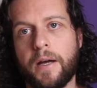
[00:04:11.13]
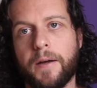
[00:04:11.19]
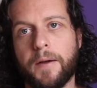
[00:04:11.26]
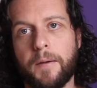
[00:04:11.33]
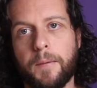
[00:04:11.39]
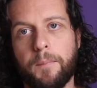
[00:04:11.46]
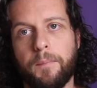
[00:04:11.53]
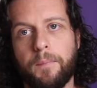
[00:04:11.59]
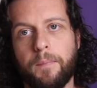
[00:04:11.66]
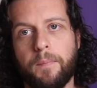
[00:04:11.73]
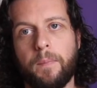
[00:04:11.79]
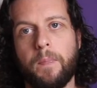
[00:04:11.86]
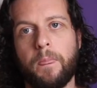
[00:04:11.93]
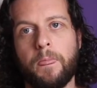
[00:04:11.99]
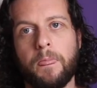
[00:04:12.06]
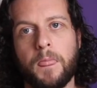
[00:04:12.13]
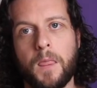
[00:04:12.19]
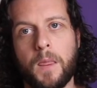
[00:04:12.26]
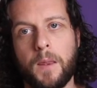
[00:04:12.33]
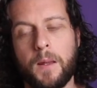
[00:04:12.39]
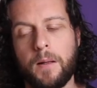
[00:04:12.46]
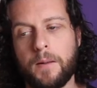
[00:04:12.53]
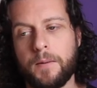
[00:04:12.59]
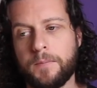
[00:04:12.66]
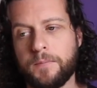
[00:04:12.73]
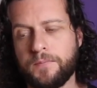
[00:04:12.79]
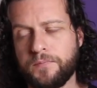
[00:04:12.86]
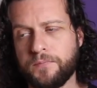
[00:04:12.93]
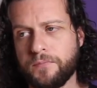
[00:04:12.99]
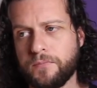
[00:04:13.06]

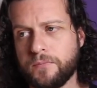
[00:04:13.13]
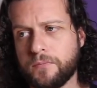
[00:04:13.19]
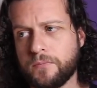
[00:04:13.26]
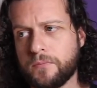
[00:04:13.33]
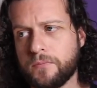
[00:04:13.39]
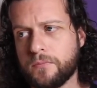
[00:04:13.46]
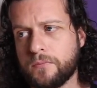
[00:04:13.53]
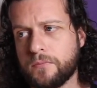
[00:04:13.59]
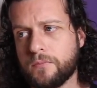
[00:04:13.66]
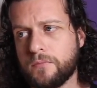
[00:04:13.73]
Nothing is said.